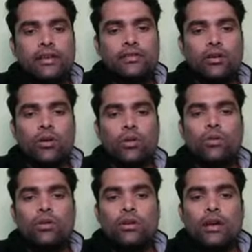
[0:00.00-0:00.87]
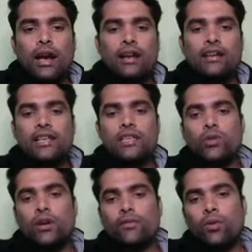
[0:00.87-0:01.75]
Yes or no? And T is
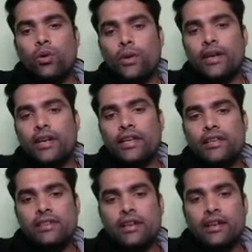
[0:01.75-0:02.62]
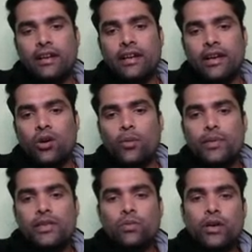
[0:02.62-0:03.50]
what? 420 degrees centigrade. Entropy
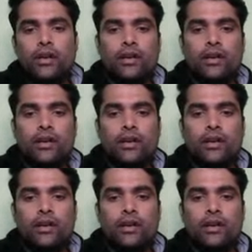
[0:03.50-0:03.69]
is what?